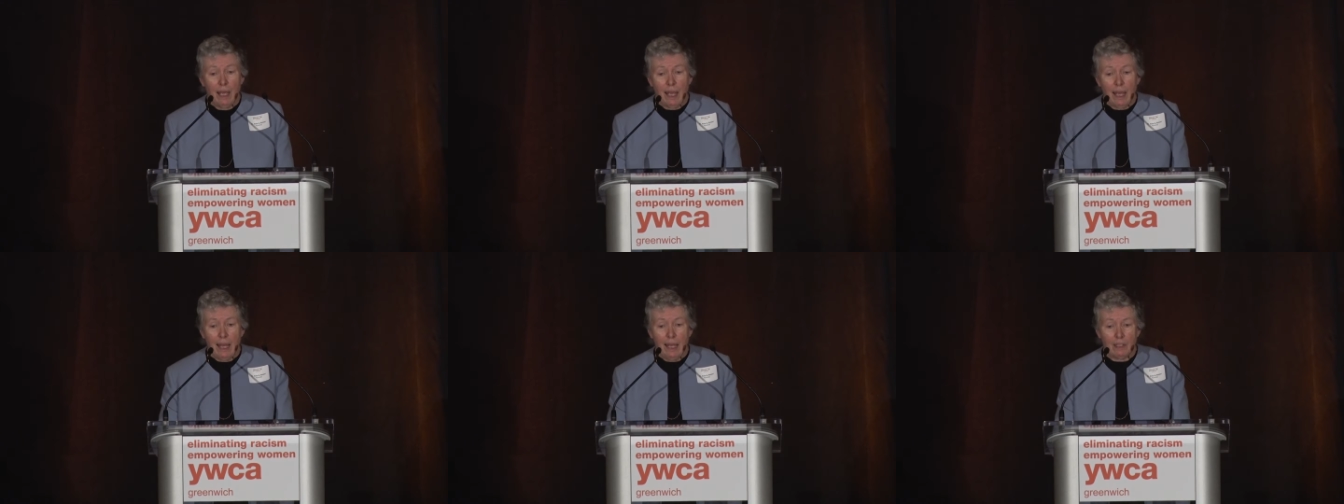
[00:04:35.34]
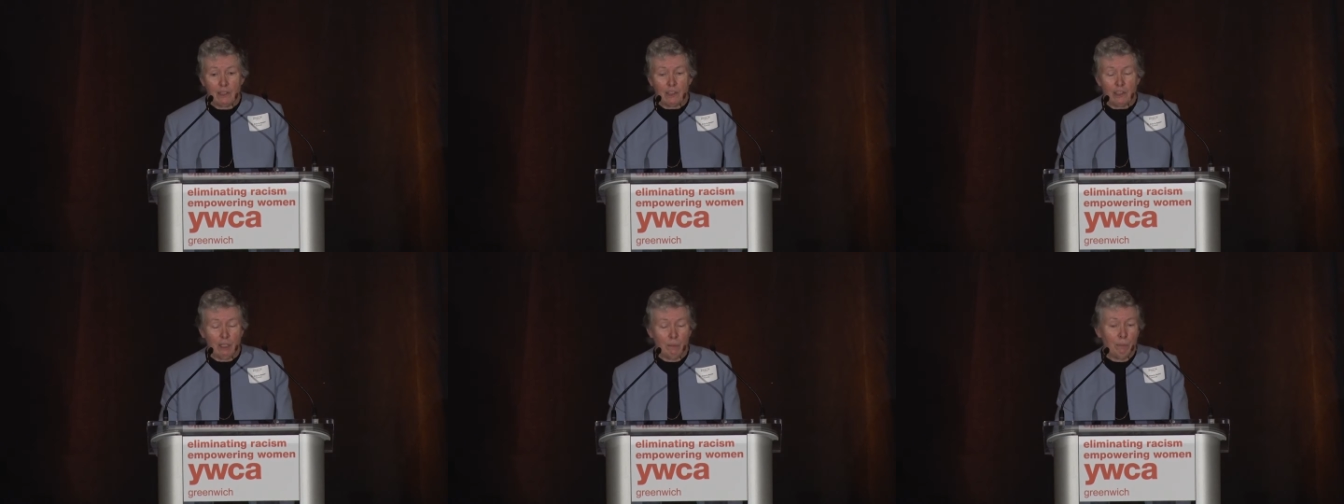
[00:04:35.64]

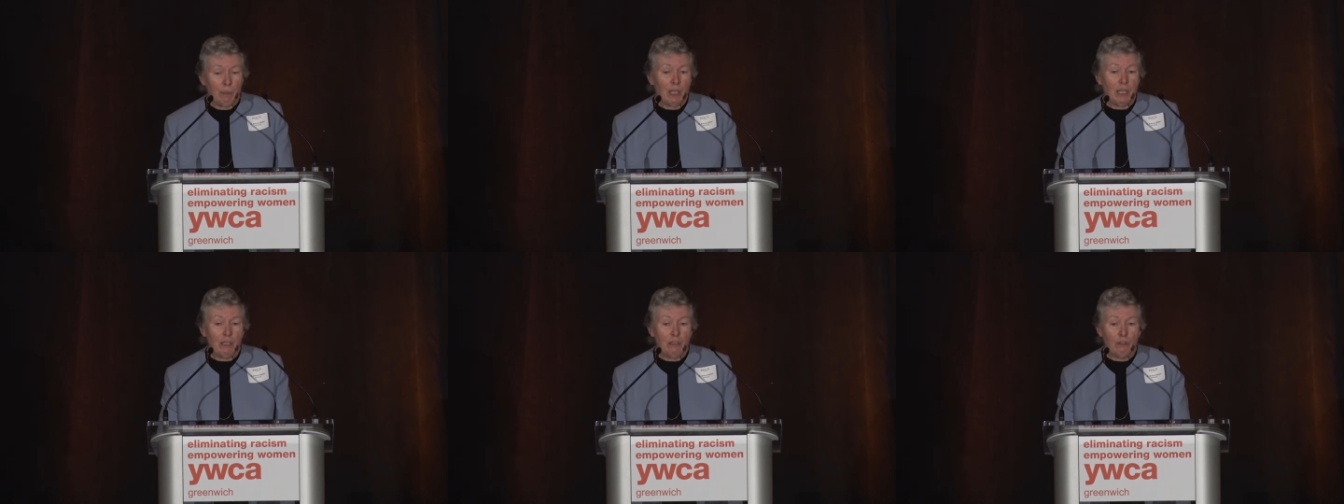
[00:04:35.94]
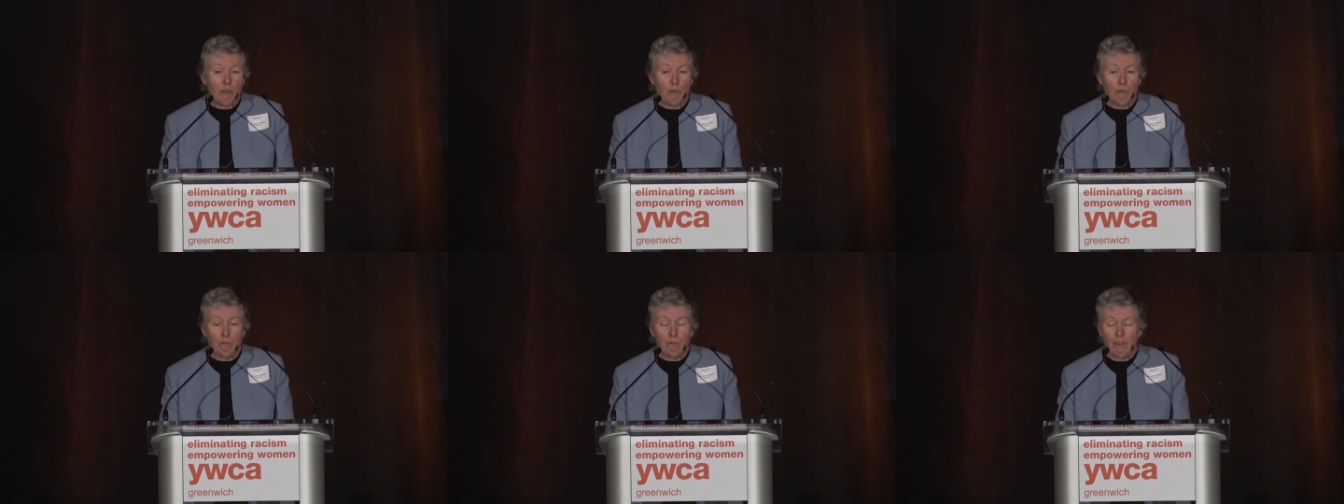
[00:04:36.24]
as somebody
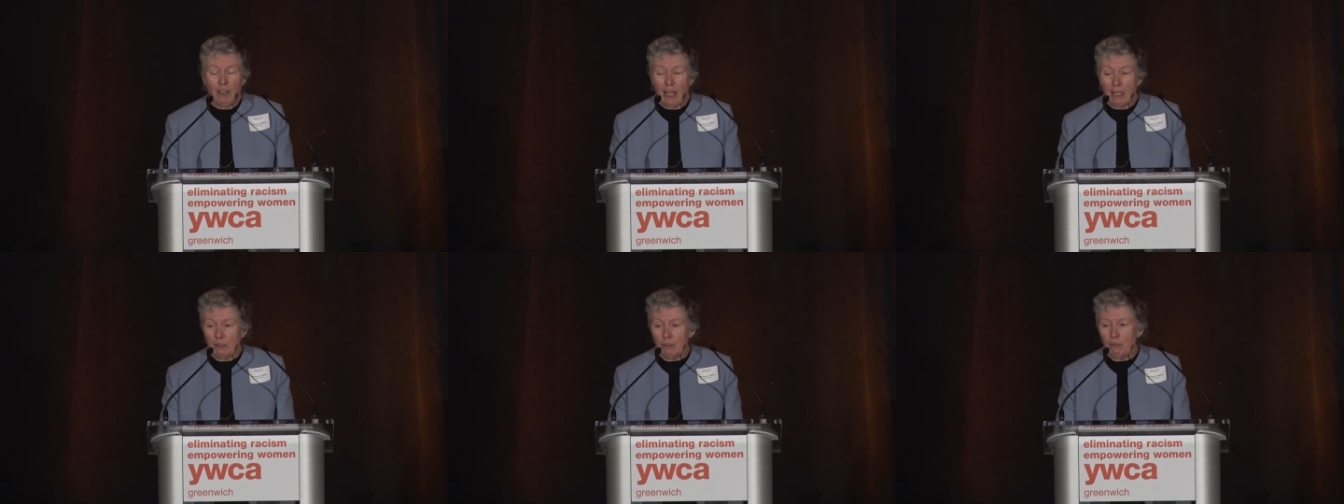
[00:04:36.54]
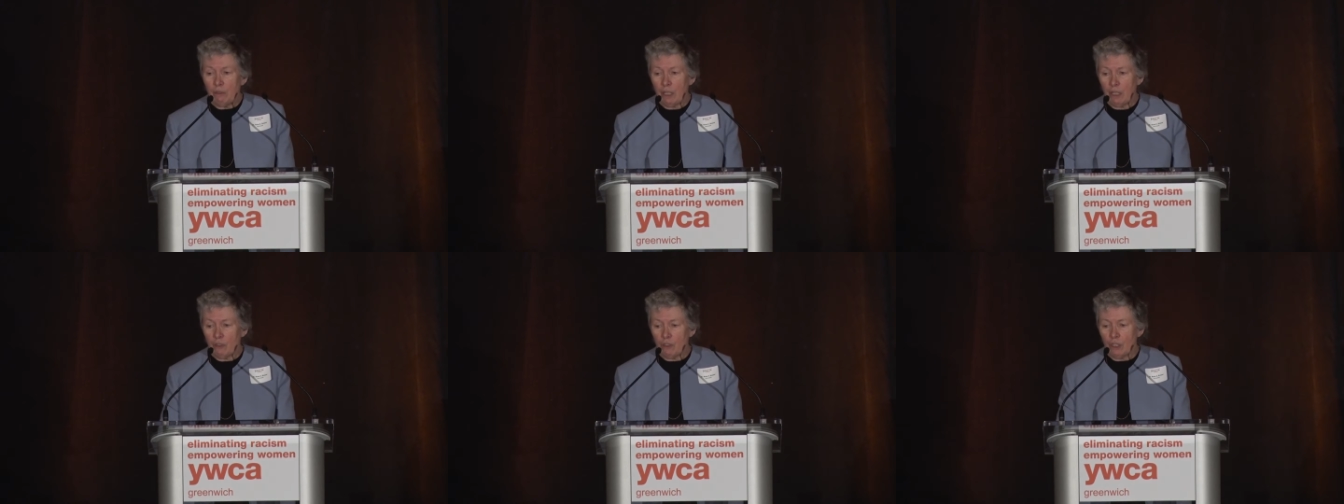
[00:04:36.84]
who
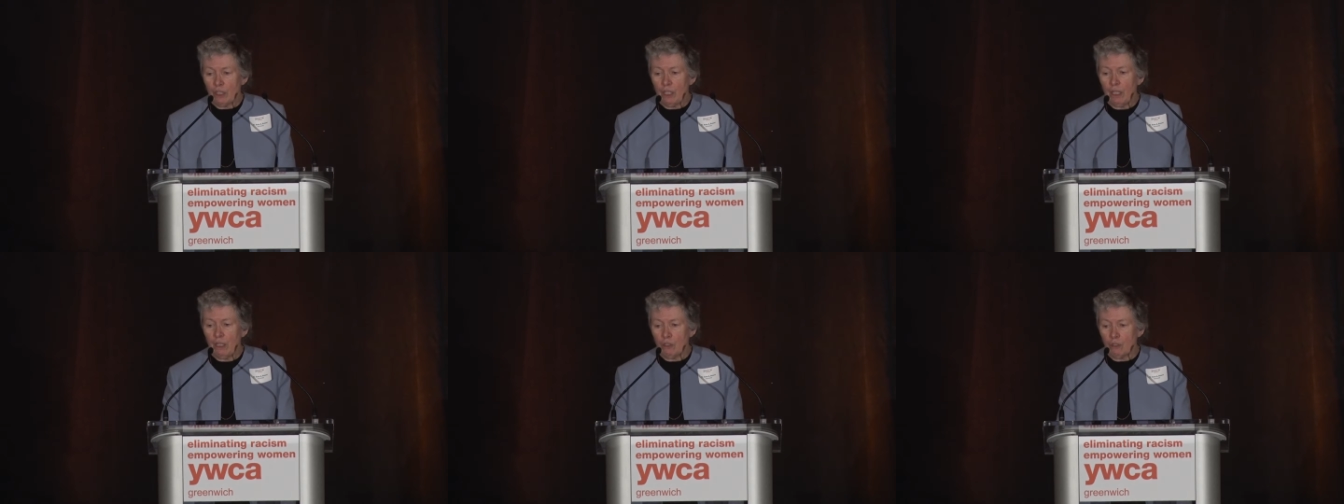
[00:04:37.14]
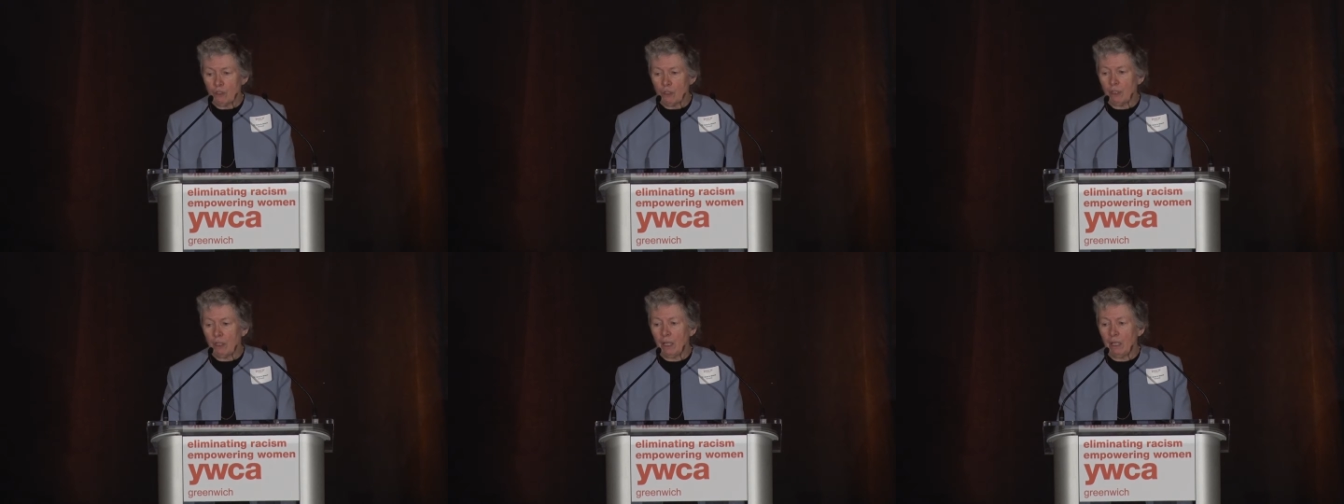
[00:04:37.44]
valued
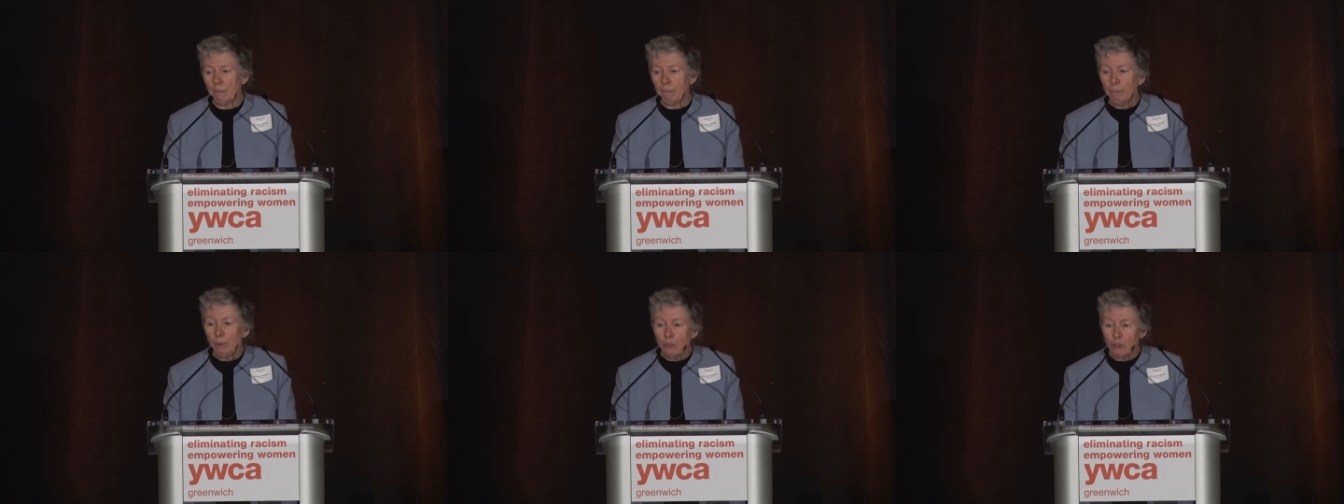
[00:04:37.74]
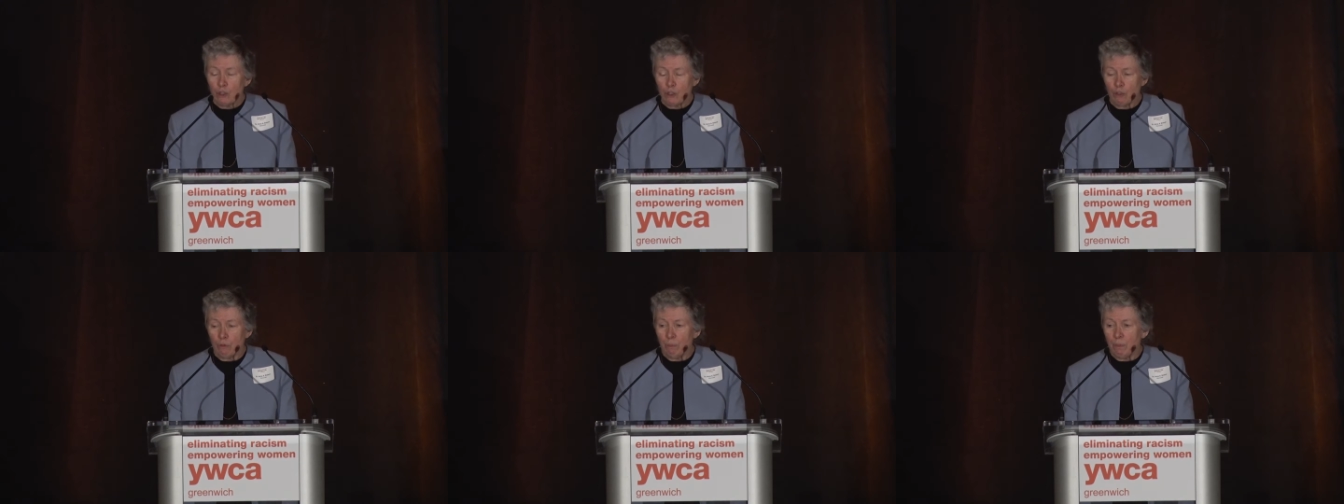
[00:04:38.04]
education and
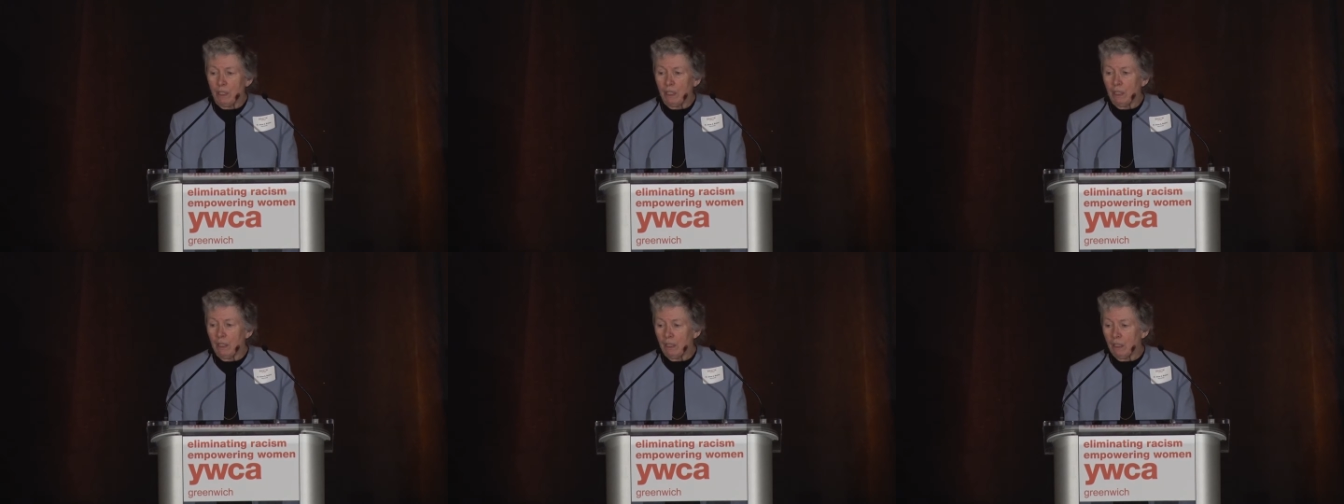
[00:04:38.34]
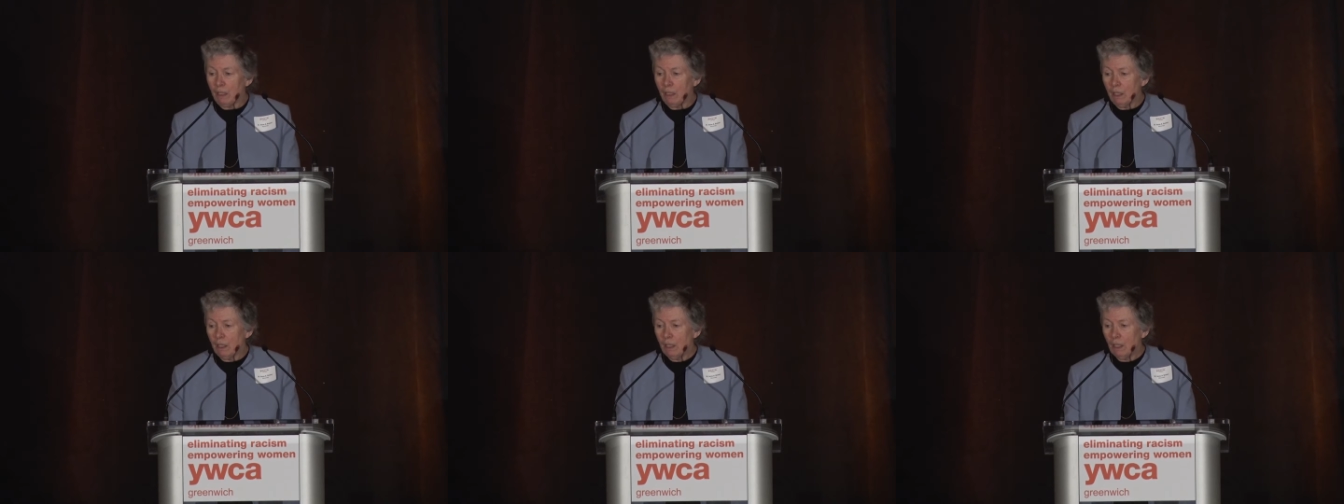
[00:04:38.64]
pushed
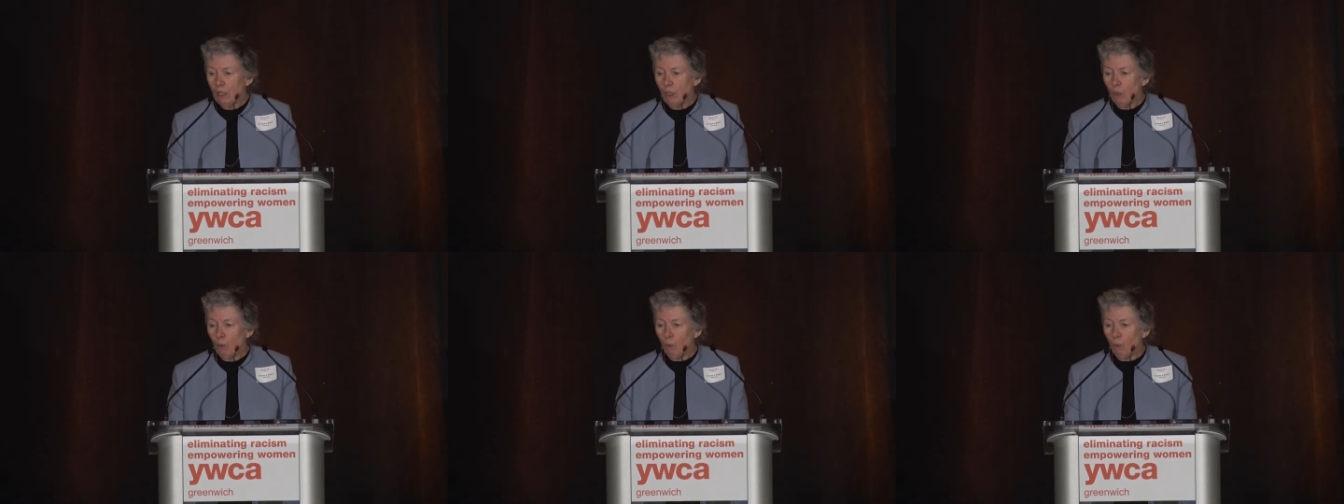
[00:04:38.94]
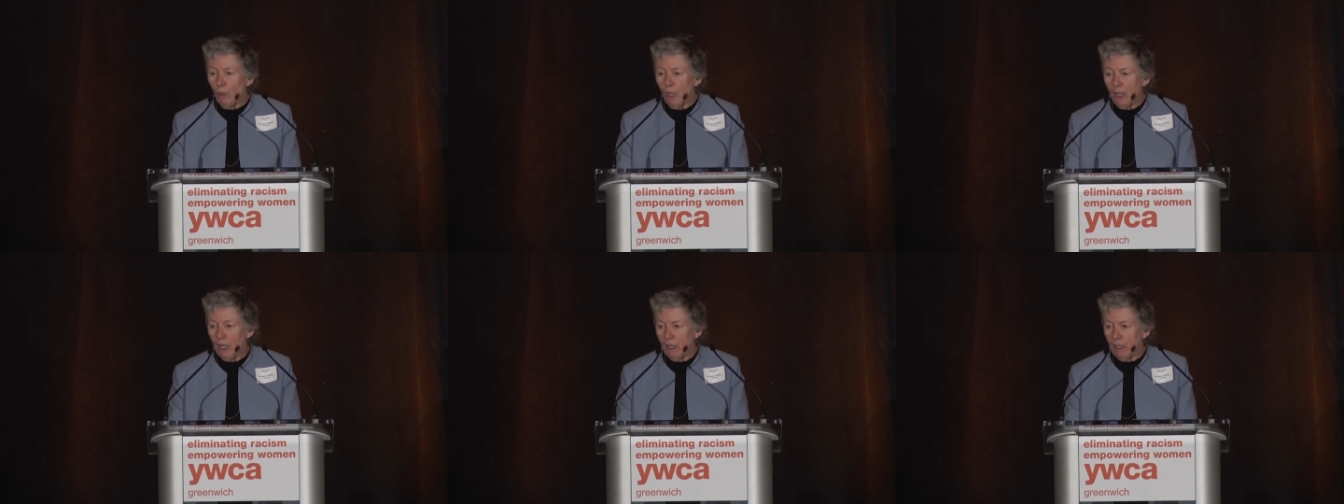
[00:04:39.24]
me
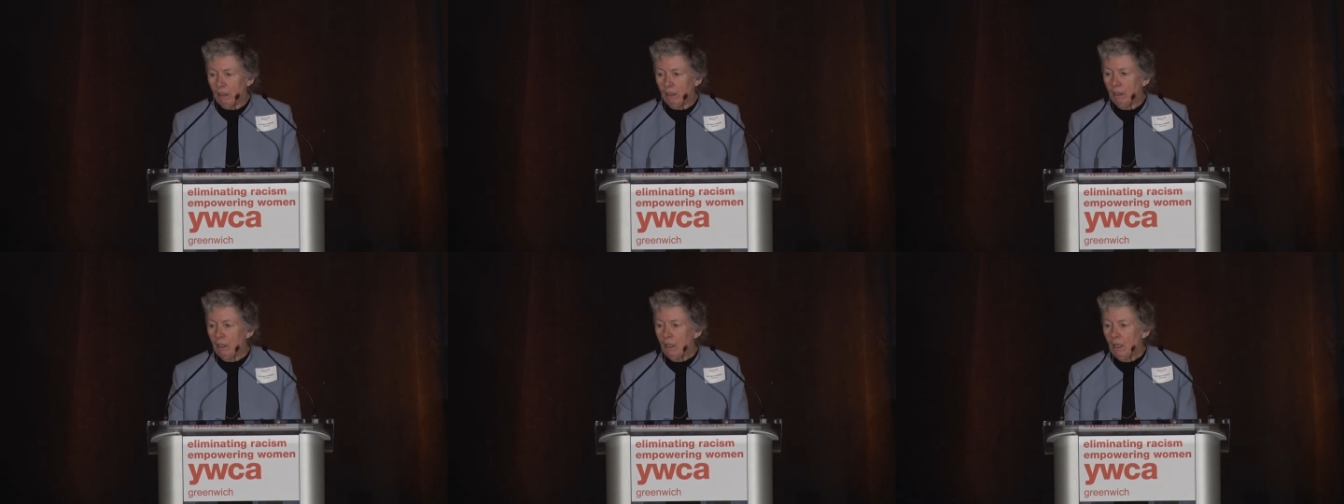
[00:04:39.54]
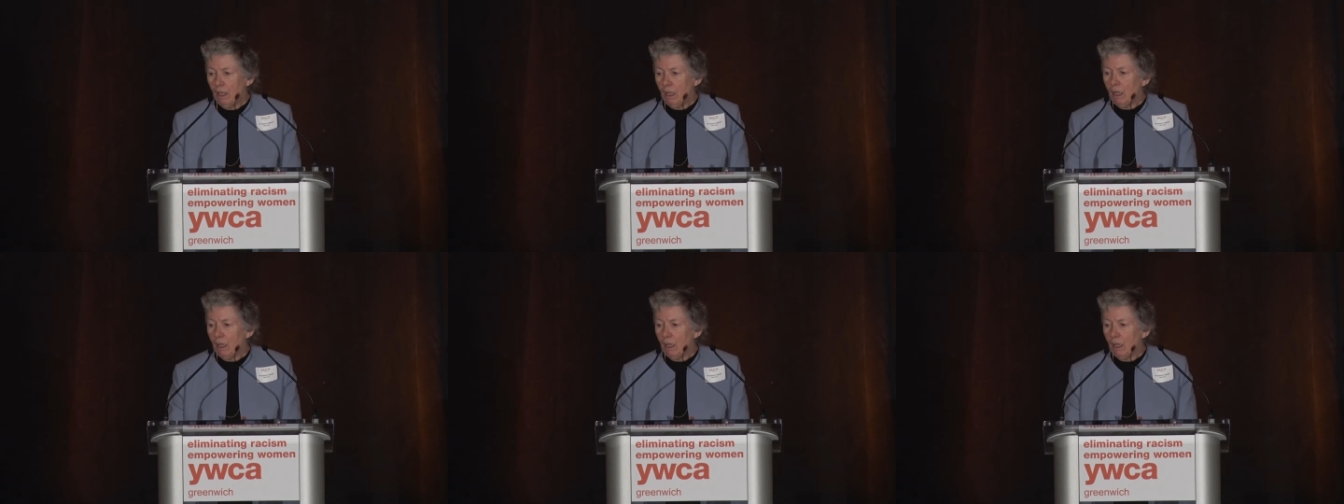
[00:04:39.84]
when